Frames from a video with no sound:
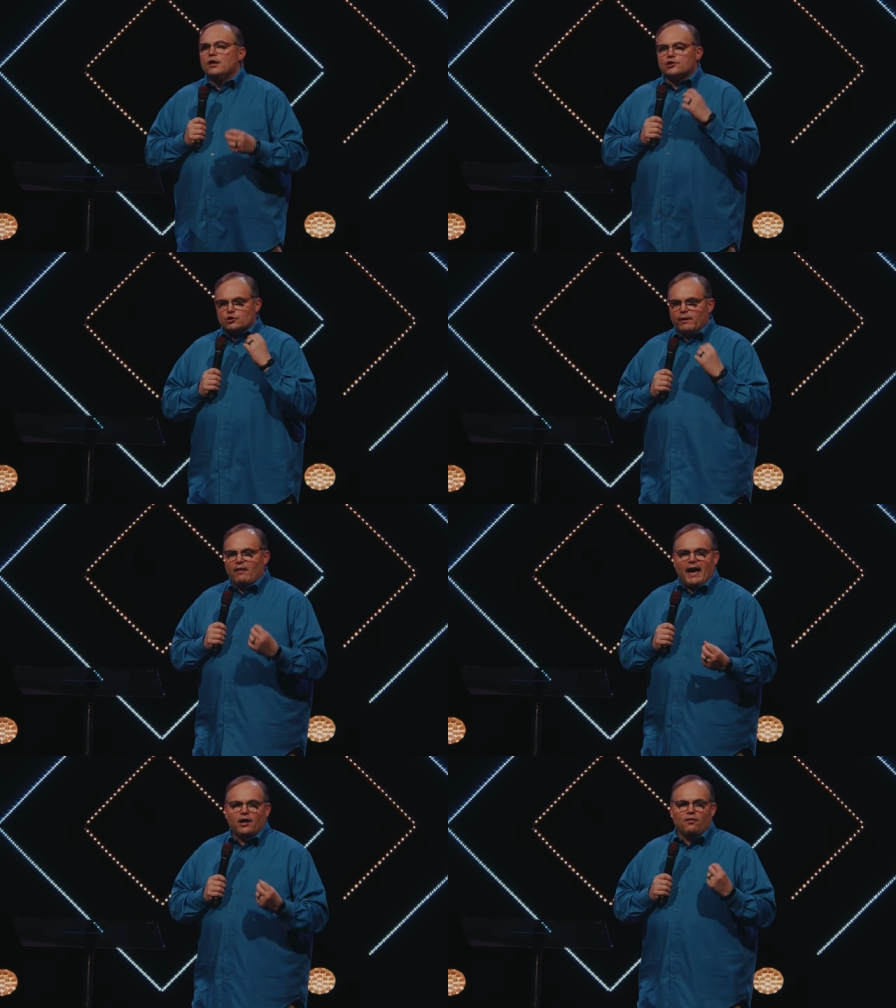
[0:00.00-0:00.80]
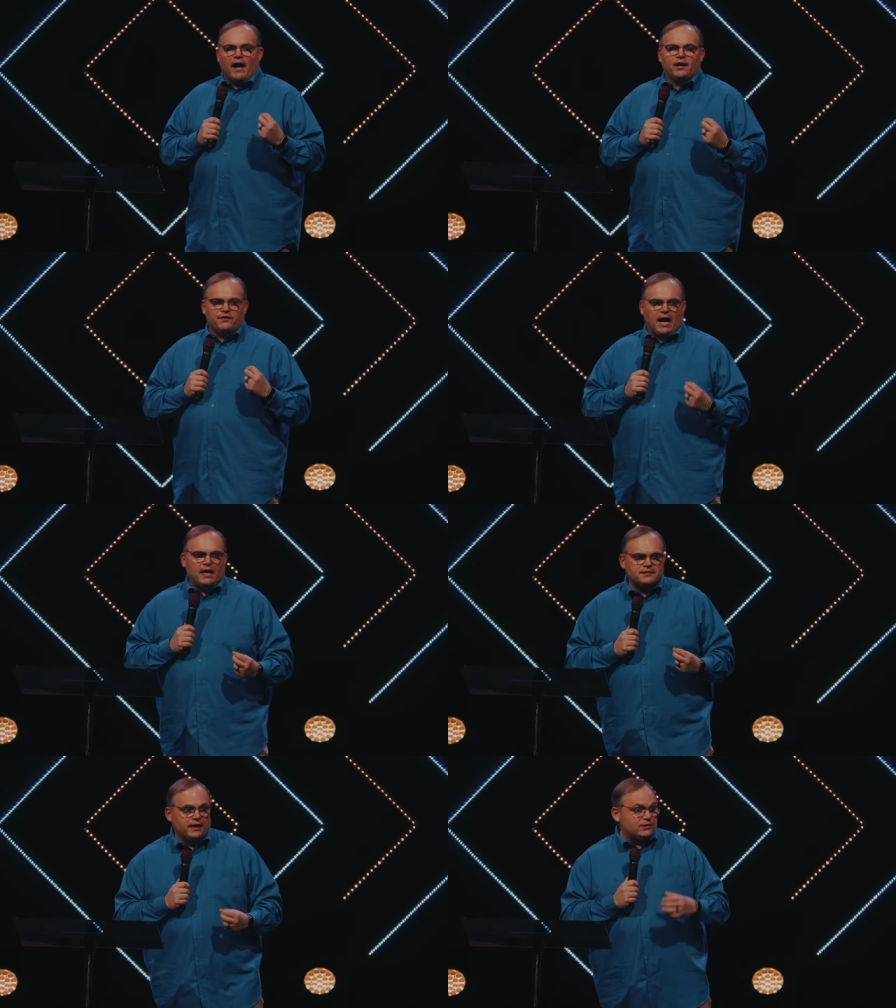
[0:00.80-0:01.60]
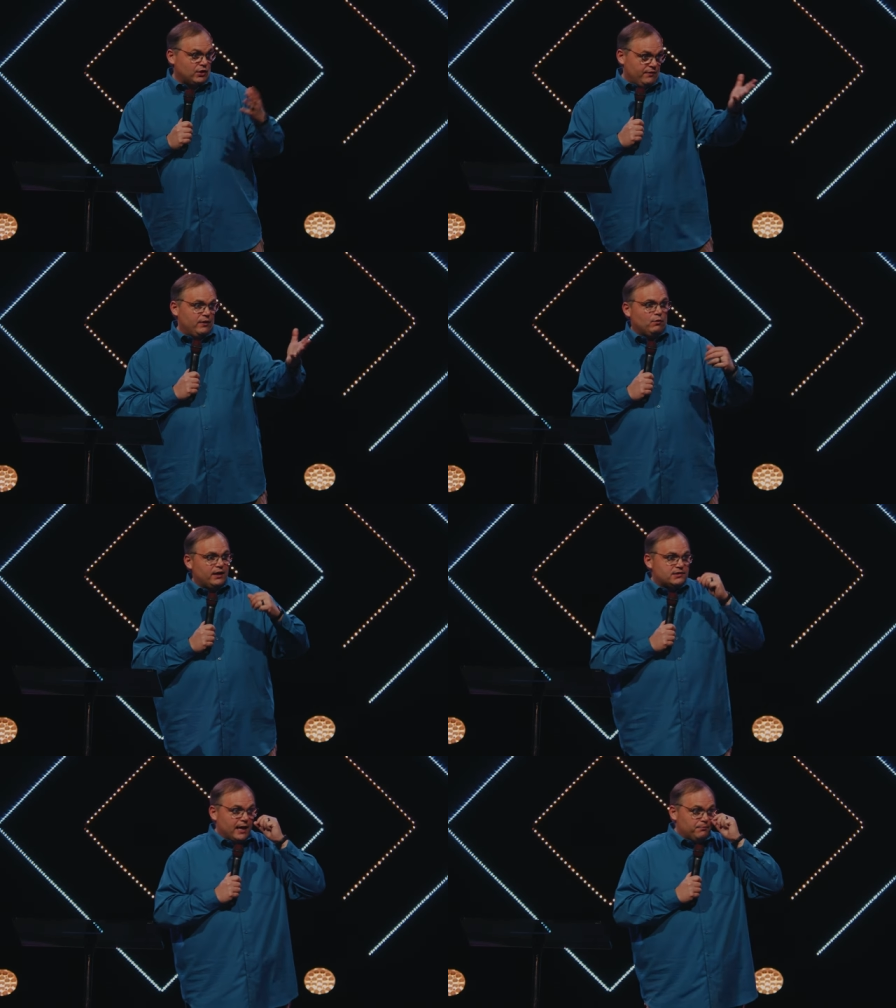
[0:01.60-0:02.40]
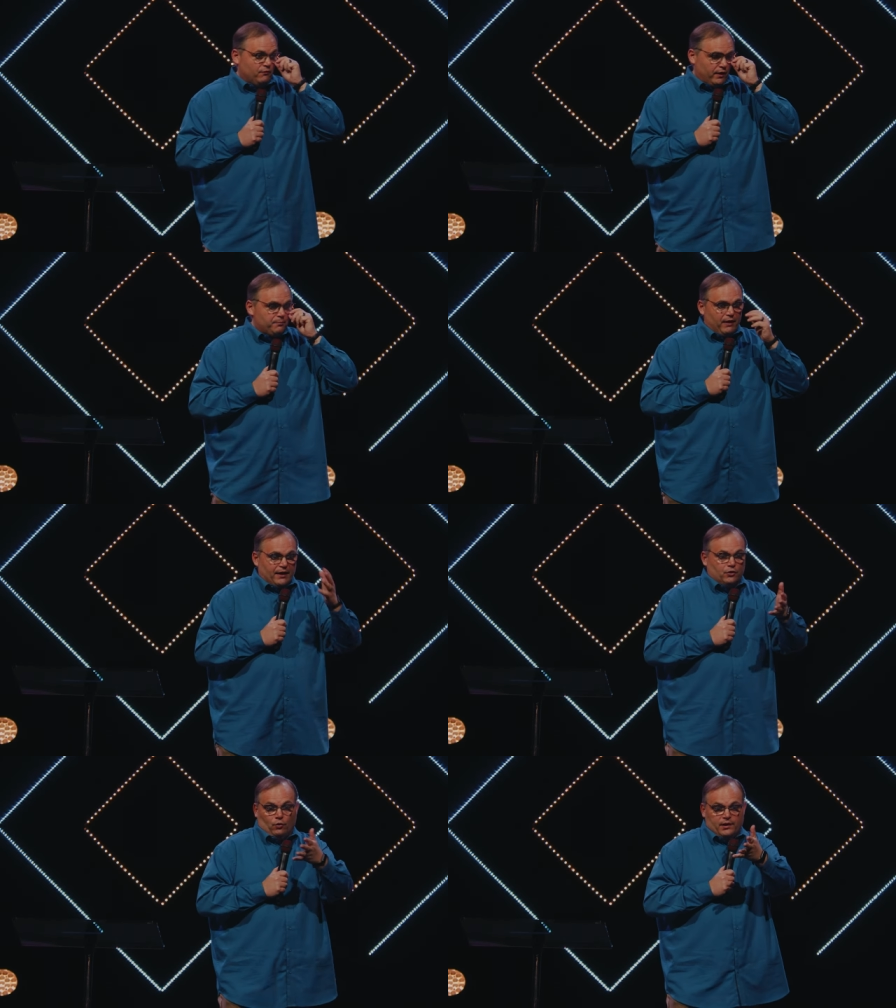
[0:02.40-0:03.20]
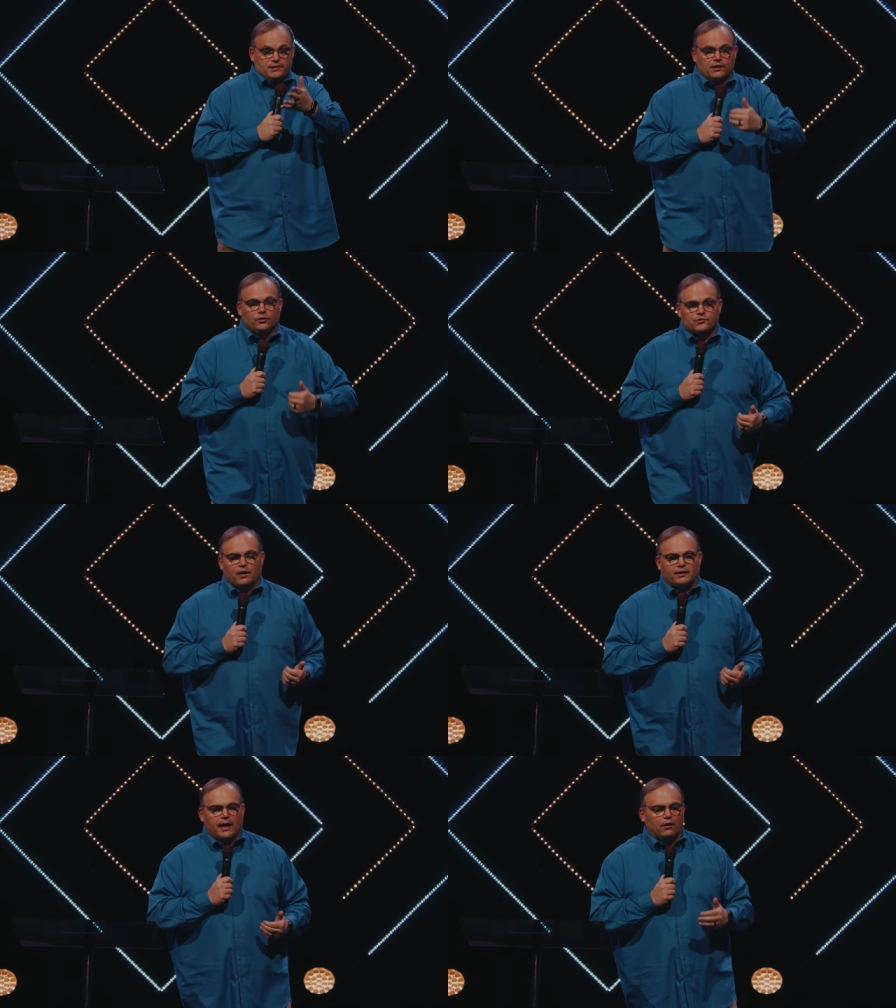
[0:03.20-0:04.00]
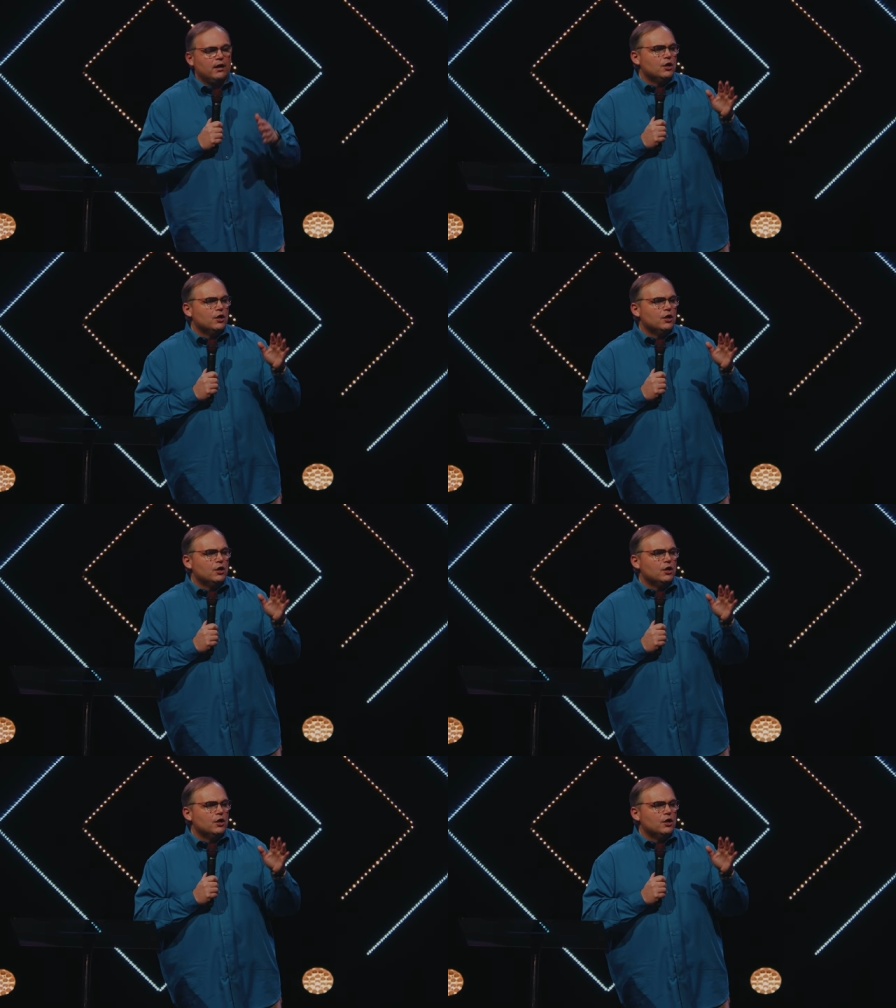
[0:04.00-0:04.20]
So we lack a lot of context. I'll give you one example, very practical, and it's in the news right now.